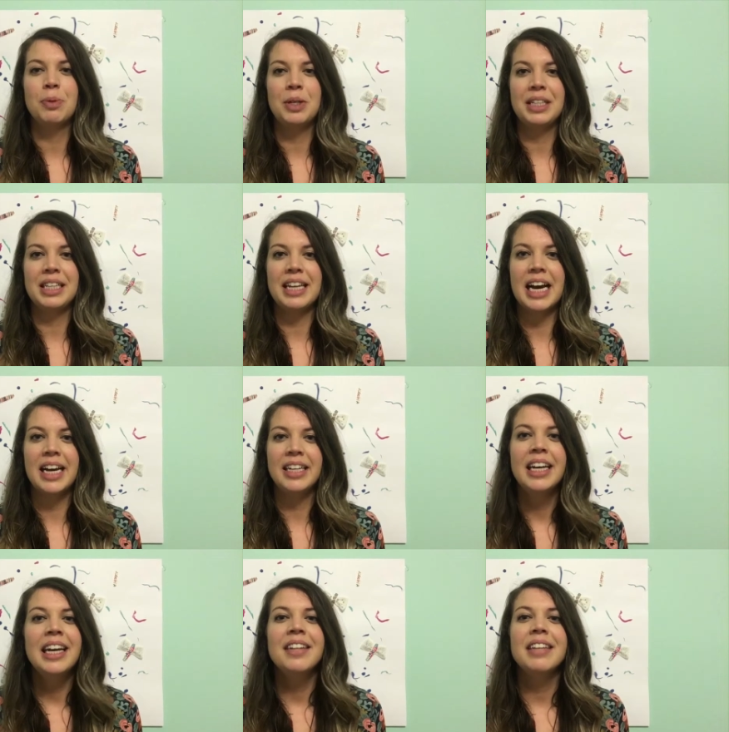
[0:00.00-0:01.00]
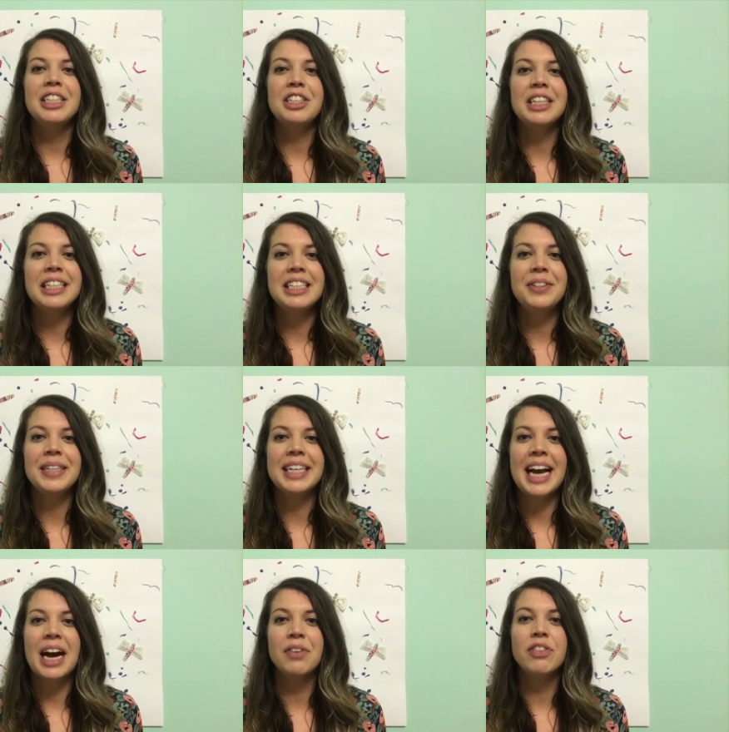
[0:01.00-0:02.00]
more than that. They took into
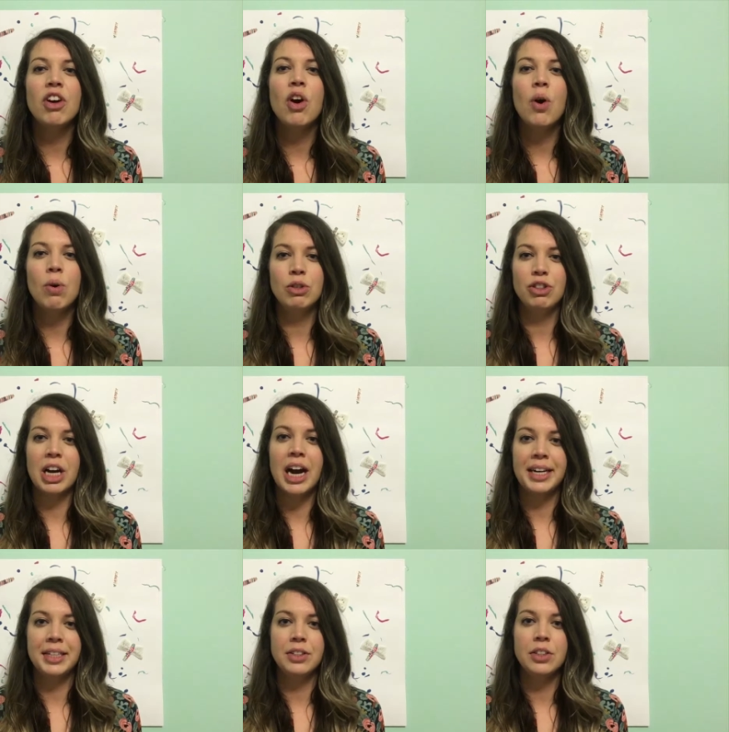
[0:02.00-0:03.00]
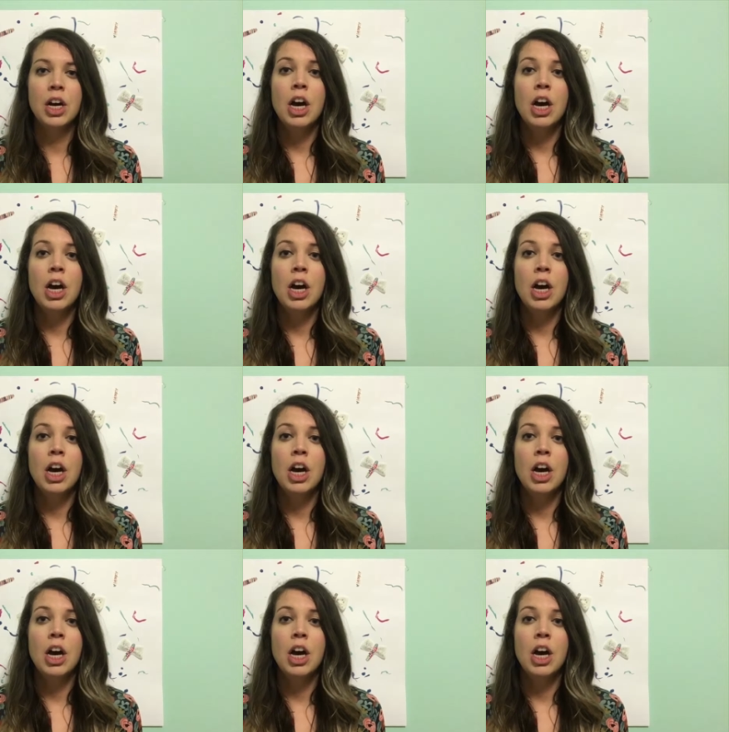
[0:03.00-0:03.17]
account the whole child,